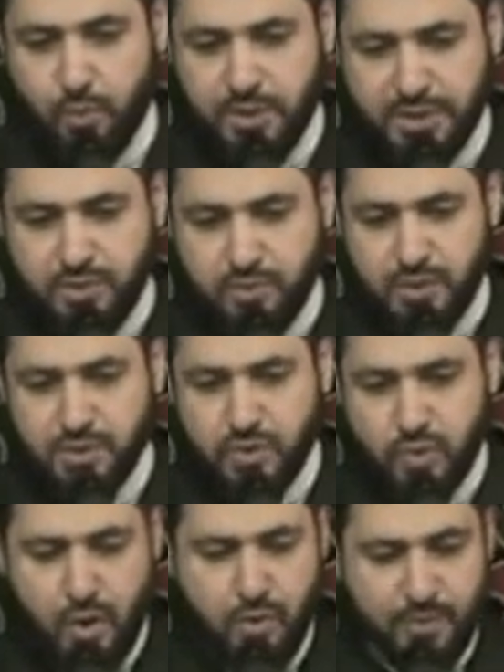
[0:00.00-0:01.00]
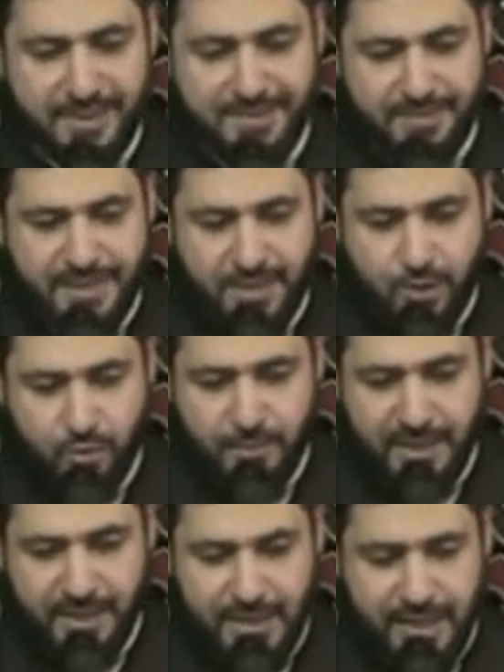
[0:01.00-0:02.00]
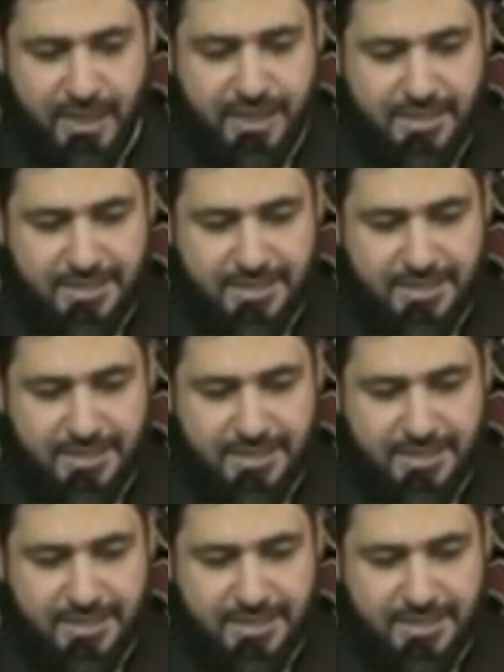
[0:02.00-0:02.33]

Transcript: What was wrong with Bani Umayyah